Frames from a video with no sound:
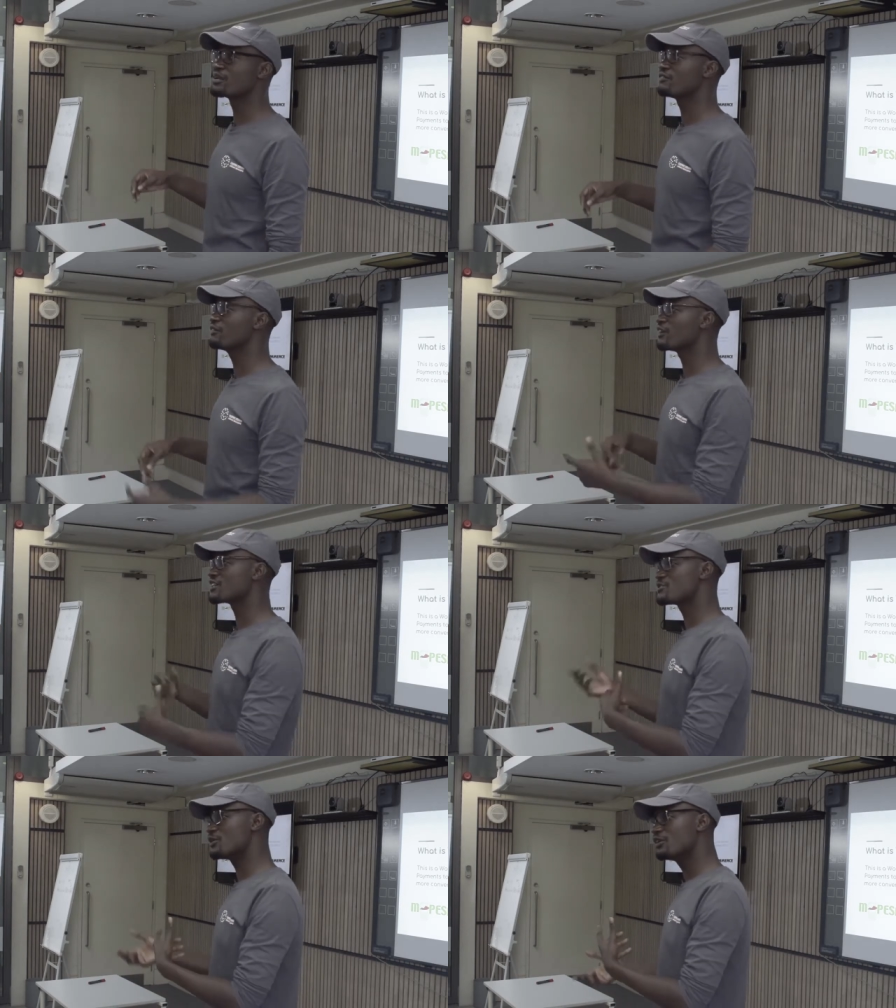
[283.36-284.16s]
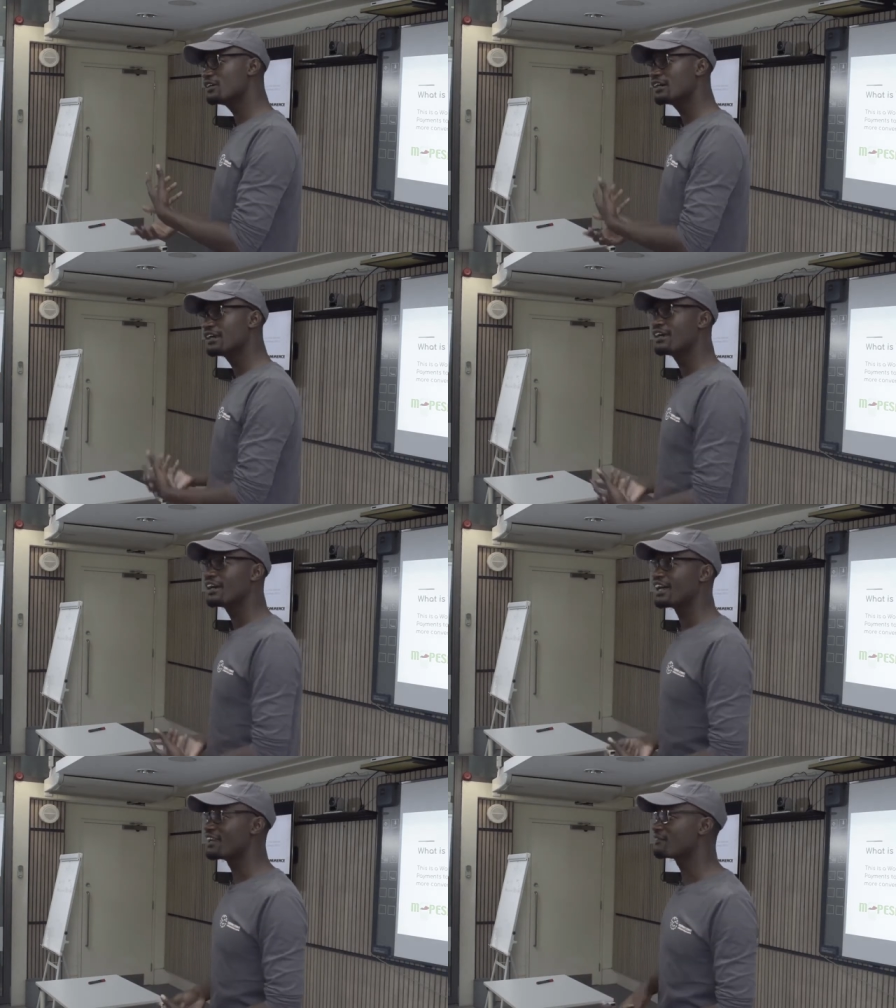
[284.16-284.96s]
preview a song,
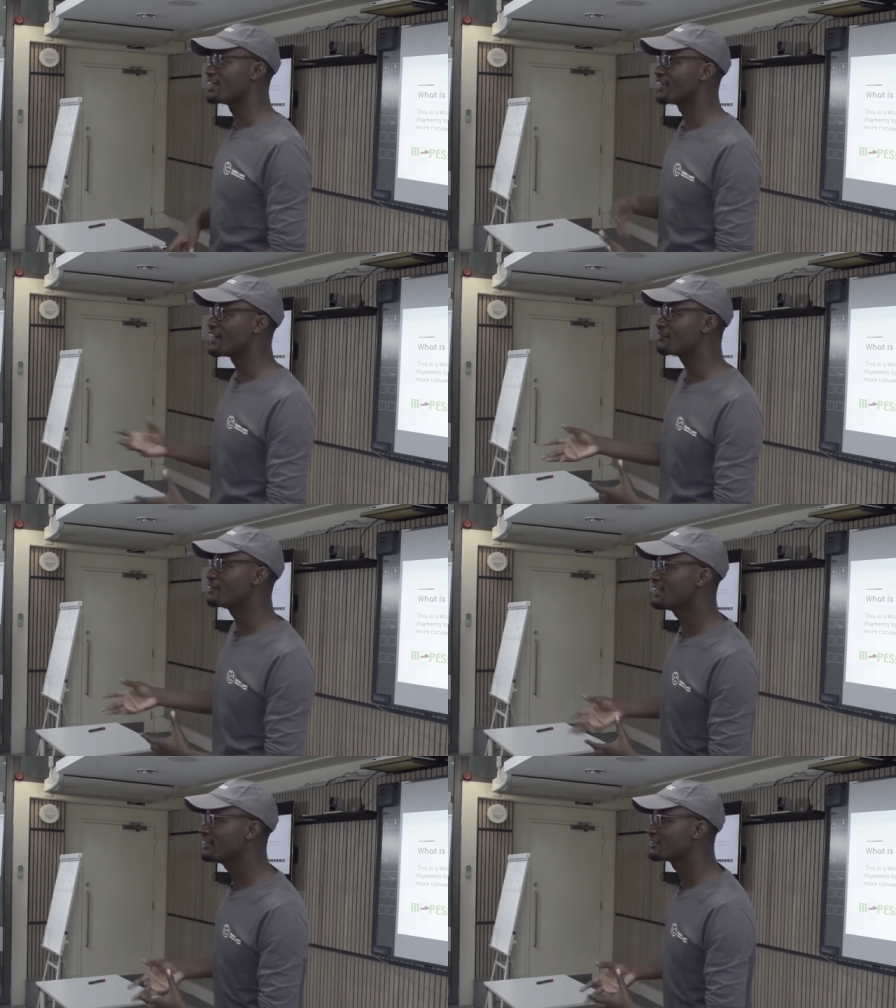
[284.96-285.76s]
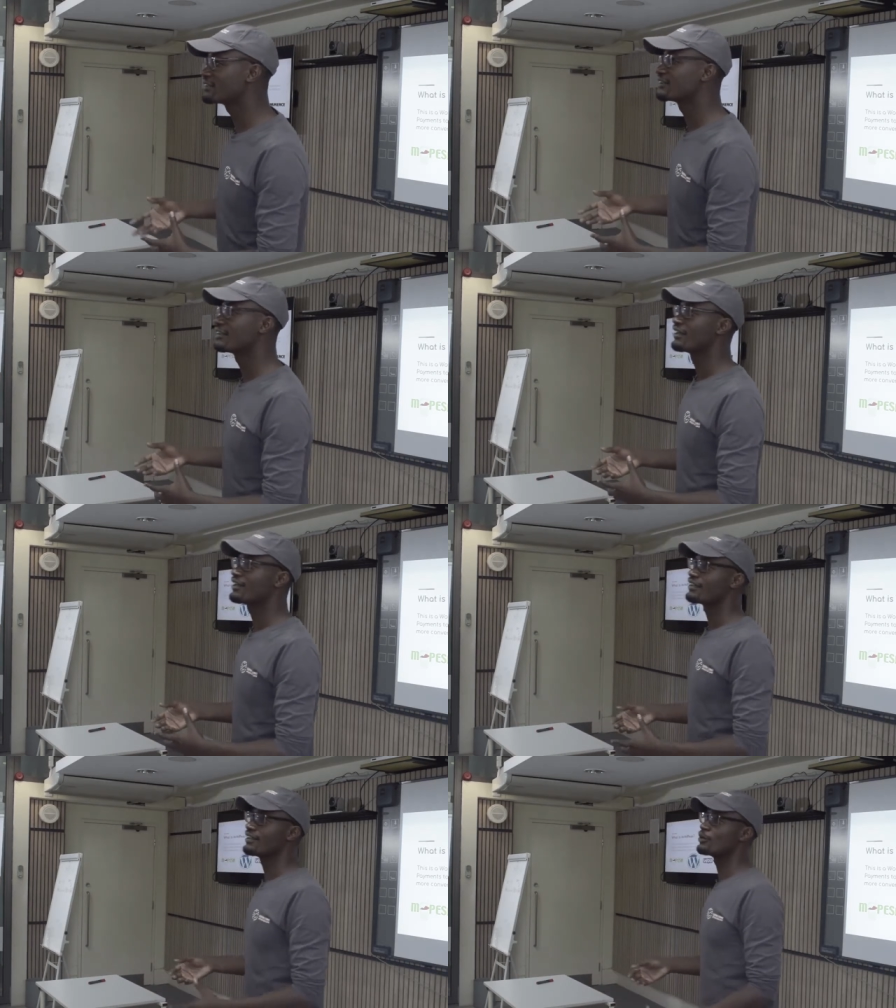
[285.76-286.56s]
and if they loved it,
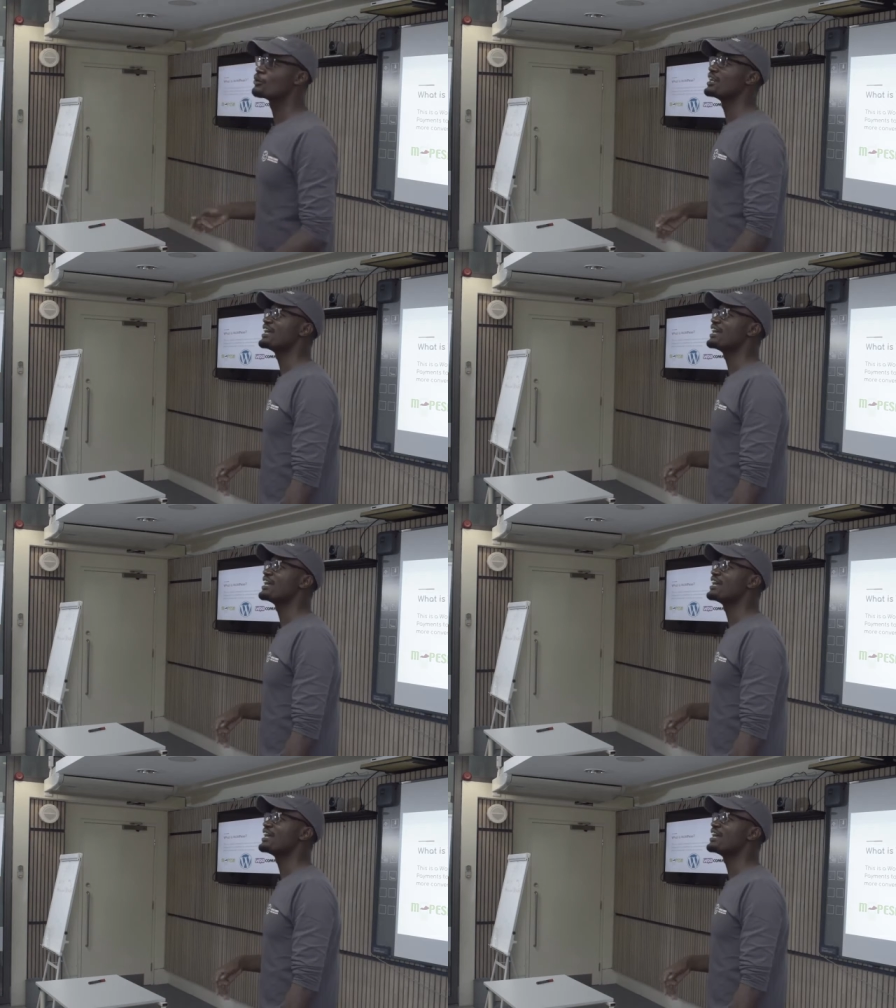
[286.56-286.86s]
they could